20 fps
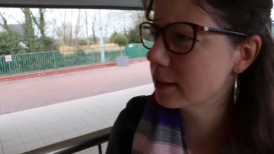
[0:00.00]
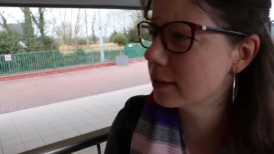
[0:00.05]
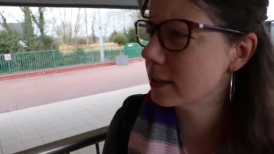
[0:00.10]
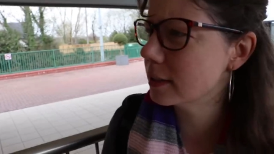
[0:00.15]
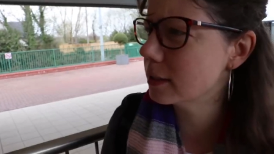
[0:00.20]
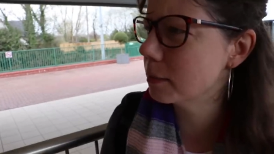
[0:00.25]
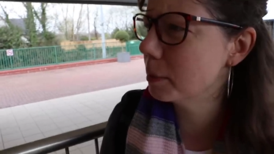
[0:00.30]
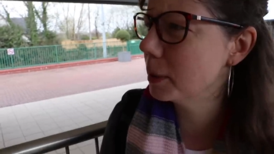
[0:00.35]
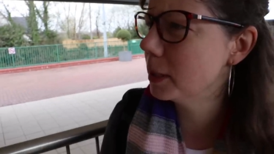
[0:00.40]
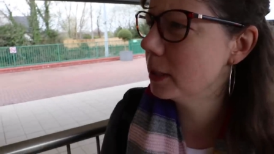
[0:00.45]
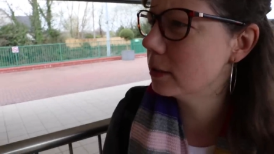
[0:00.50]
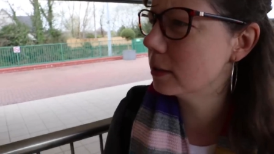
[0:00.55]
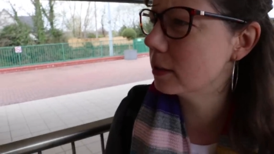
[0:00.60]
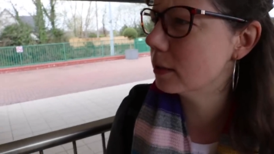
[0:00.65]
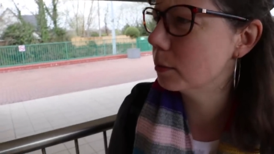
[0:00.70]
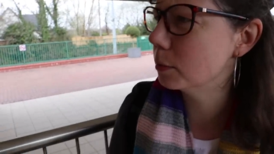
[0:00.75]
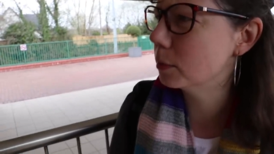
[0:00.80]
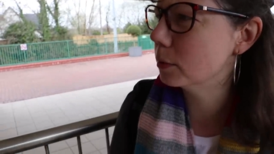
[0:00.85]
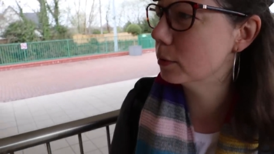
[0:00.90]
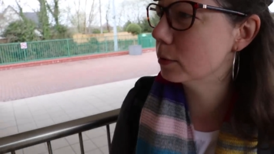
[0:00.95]

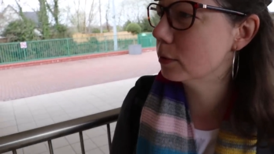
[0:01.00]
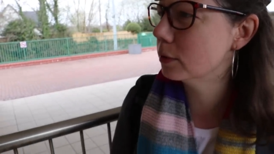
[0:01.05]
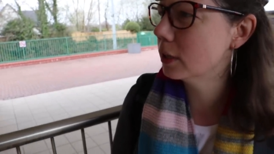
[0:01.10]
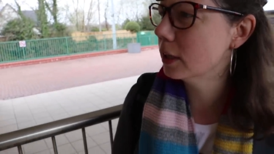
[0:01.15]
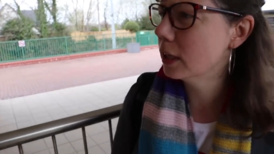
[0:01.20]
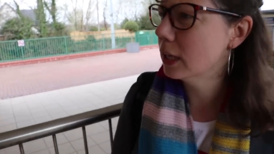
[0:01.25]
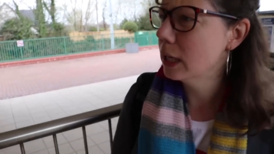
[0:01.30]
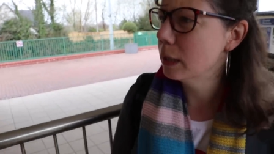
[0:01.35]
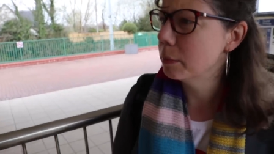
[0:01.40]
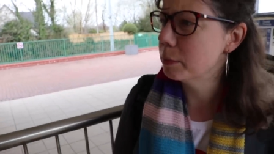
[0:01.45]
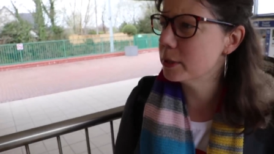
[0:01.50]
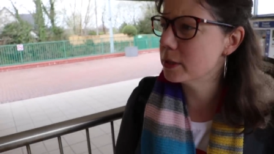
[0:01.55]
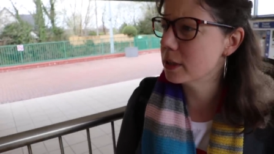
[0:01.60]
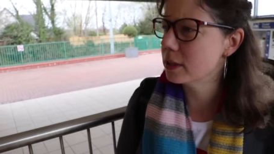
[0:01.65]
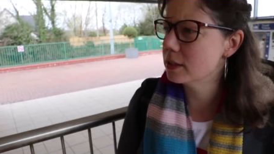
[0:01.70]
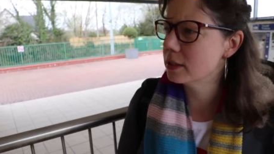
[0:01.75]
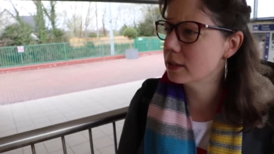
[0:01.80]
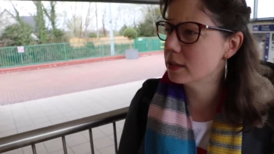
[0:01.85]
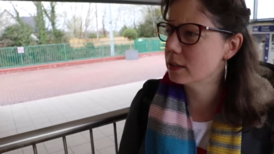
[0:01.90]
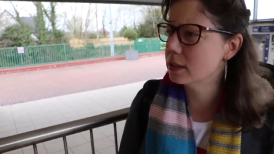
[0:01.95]
Accessibility Award,
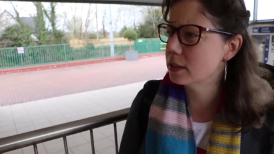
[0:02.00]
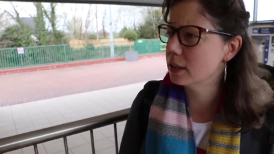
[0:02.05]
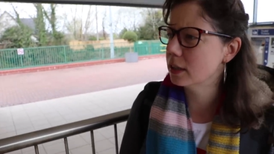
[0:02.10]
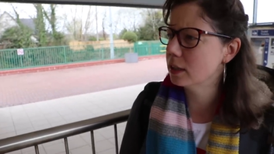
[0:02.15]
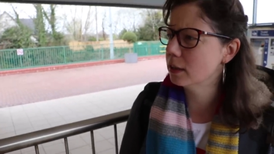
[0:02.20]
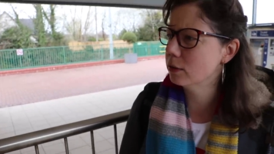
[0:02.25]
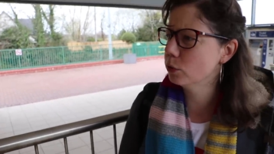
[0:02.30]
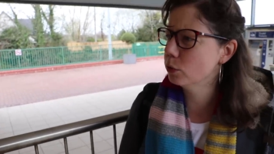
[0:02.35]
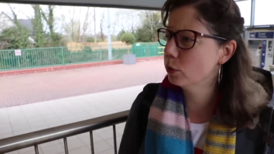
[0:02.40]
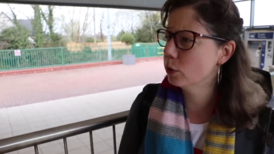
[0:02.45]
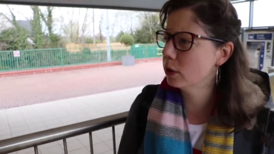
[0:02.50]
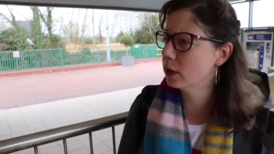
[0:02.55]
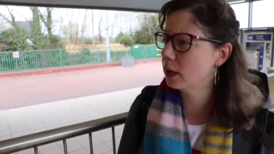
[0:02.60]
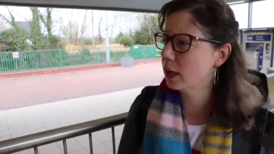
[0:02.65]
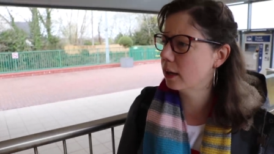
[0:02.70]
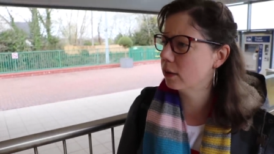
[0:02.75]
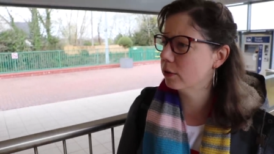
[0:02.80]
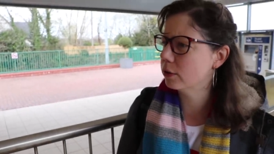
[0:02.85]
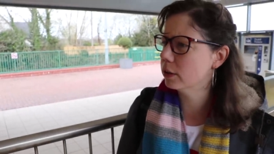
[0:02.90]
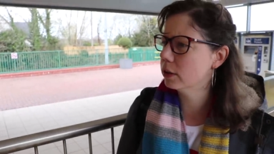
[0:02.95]
presented to Iarnród
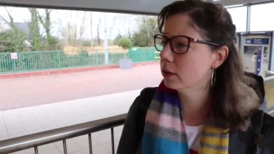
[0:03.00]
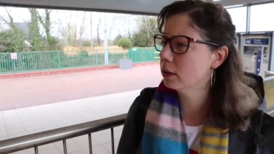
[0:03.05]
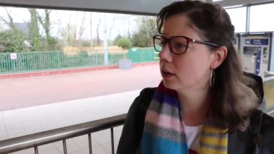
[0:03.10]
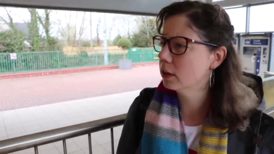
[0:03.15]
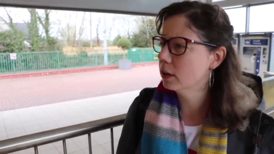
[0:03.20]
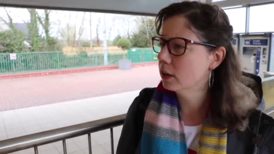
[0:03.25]
Éireann